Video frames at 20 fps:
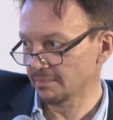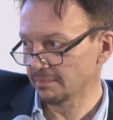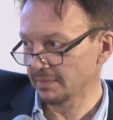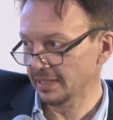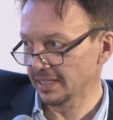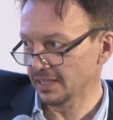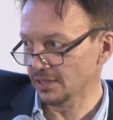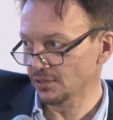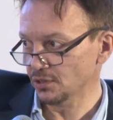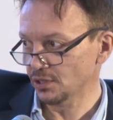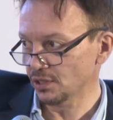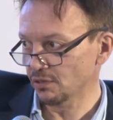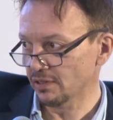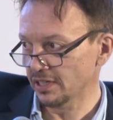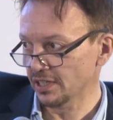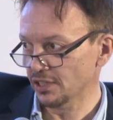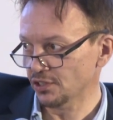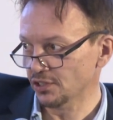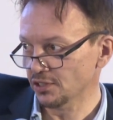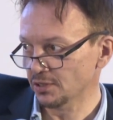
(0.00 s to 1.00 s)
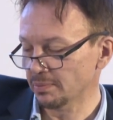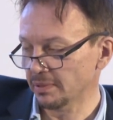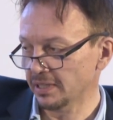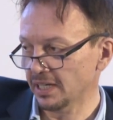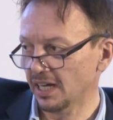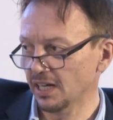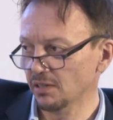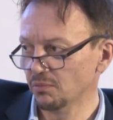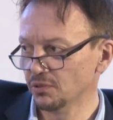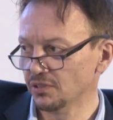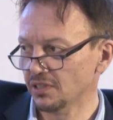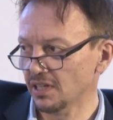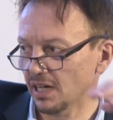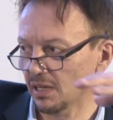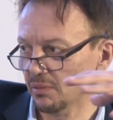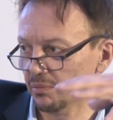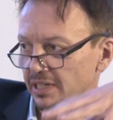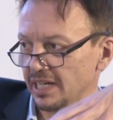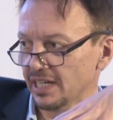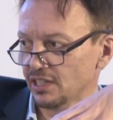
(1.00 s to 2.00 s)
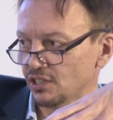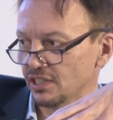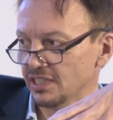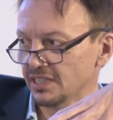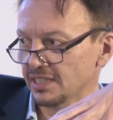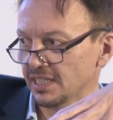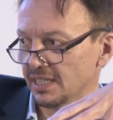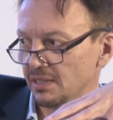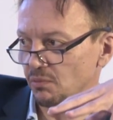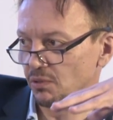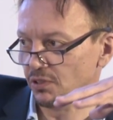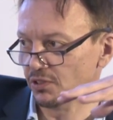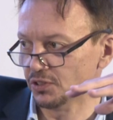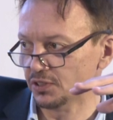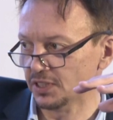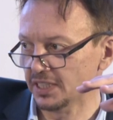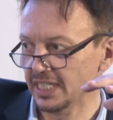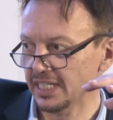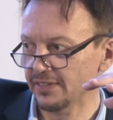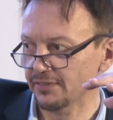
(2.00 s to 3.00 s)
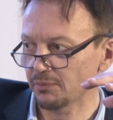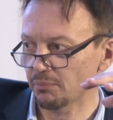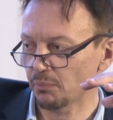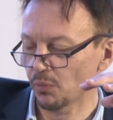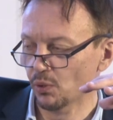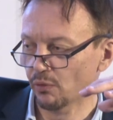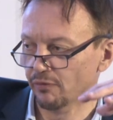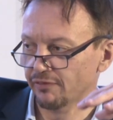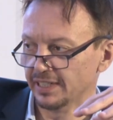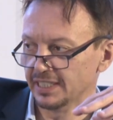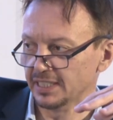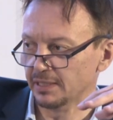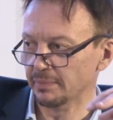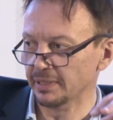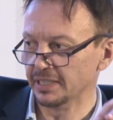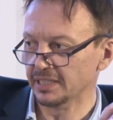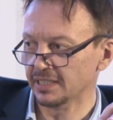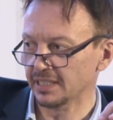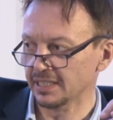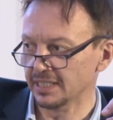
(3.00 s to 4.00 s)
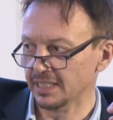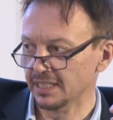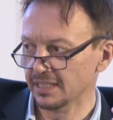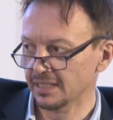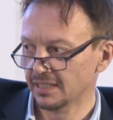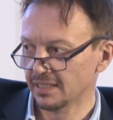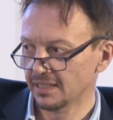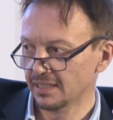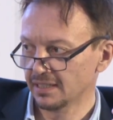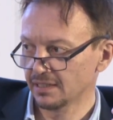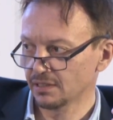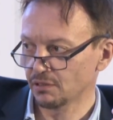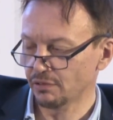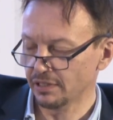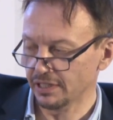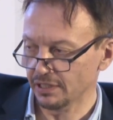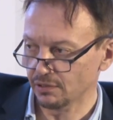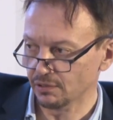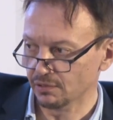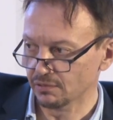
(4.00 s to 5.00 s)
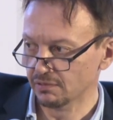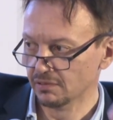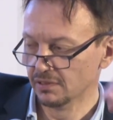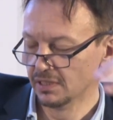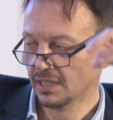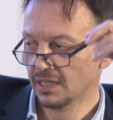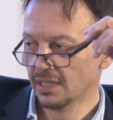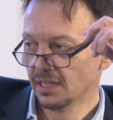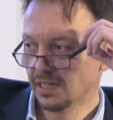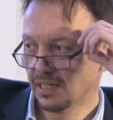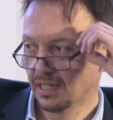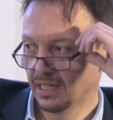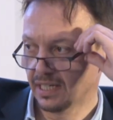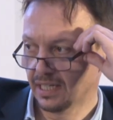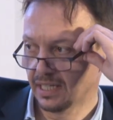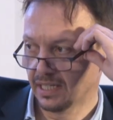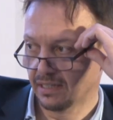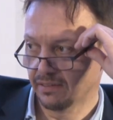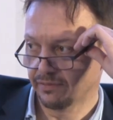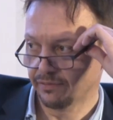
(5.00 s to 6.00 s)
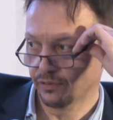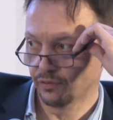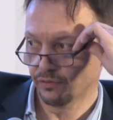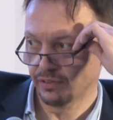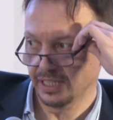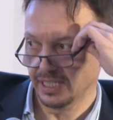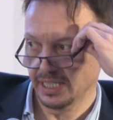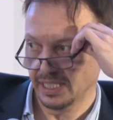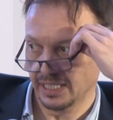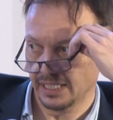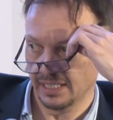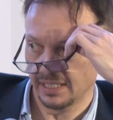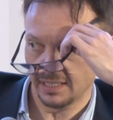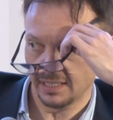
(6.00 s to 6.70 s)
considerations, but I would actually say what's even more fundamentally critical for any